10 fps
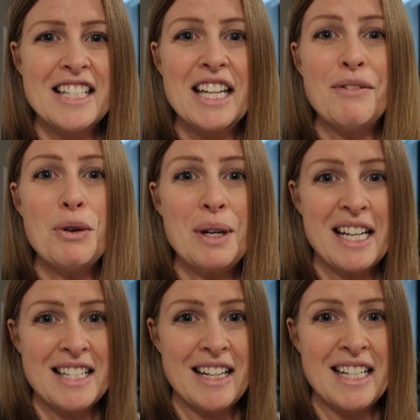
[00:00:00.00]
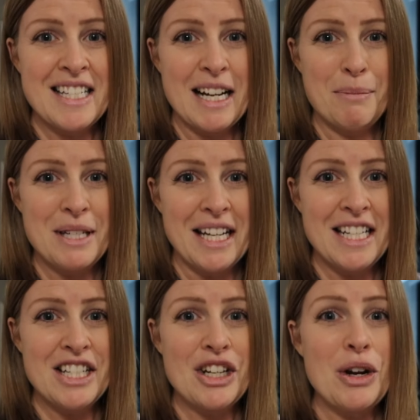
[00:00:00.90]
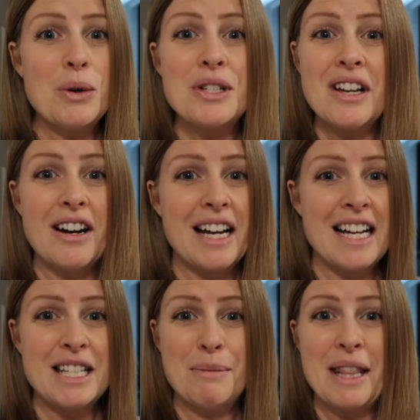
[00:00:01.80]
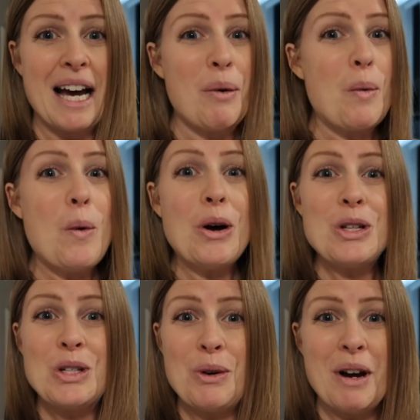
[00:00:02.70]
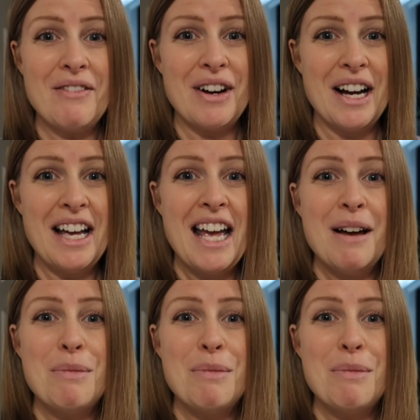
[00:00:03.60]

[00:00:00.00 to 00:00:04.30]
give you an exciting update, no sarcasm in that whatsoever,